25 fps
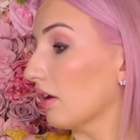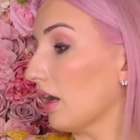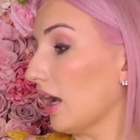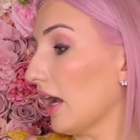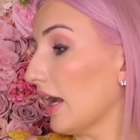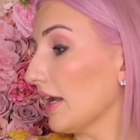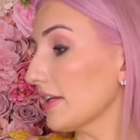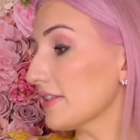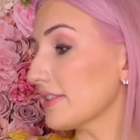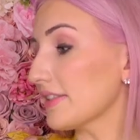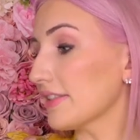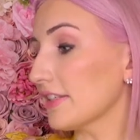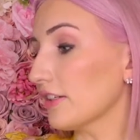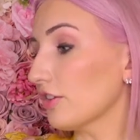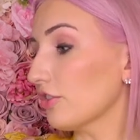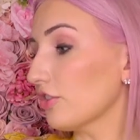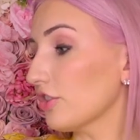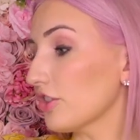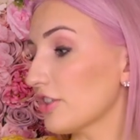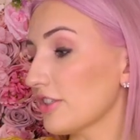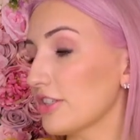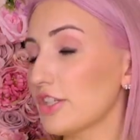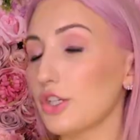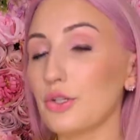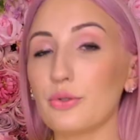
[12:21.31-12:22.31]
I still
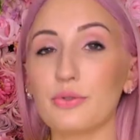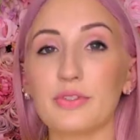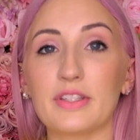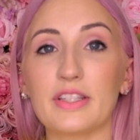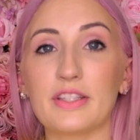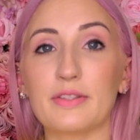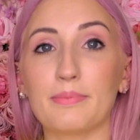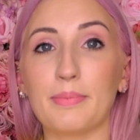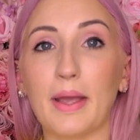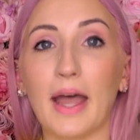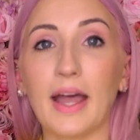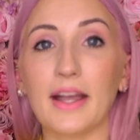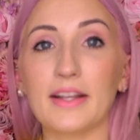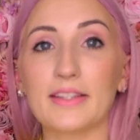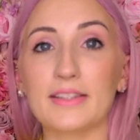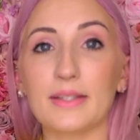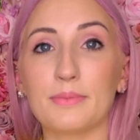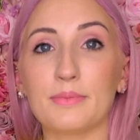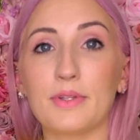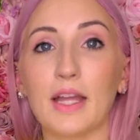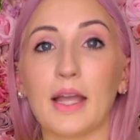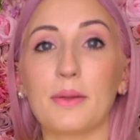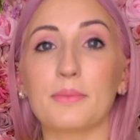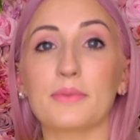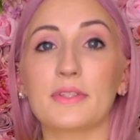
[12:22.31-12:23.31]
just use this bag
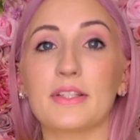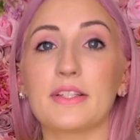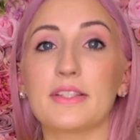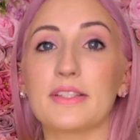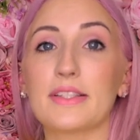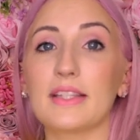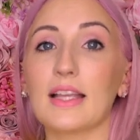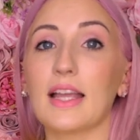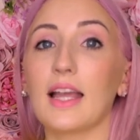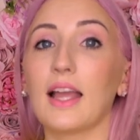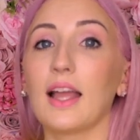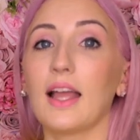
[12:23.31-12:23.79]
sometimes because